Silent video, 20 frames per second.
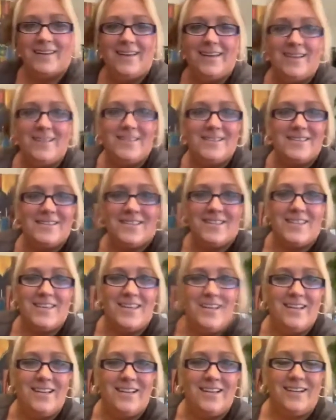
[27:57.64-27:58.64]
He is
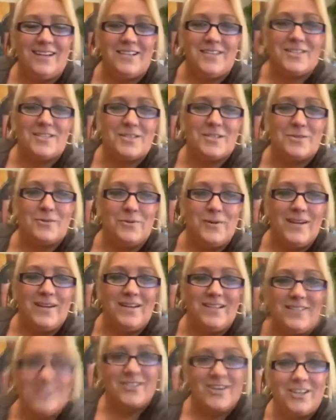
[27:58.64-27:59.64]
the
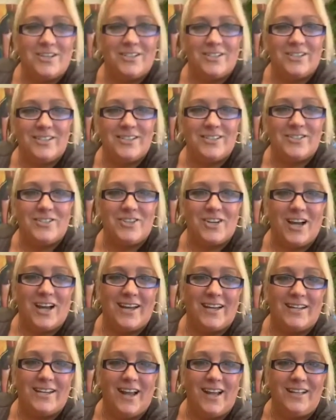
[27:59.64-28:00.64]
sweetest, gentlest
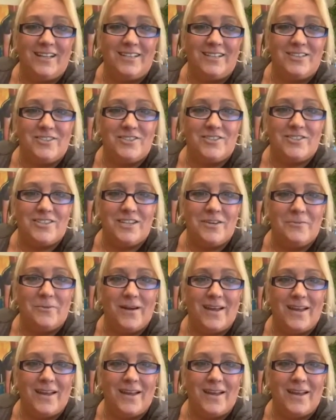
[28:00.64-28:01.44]
giant. Ellie, did you see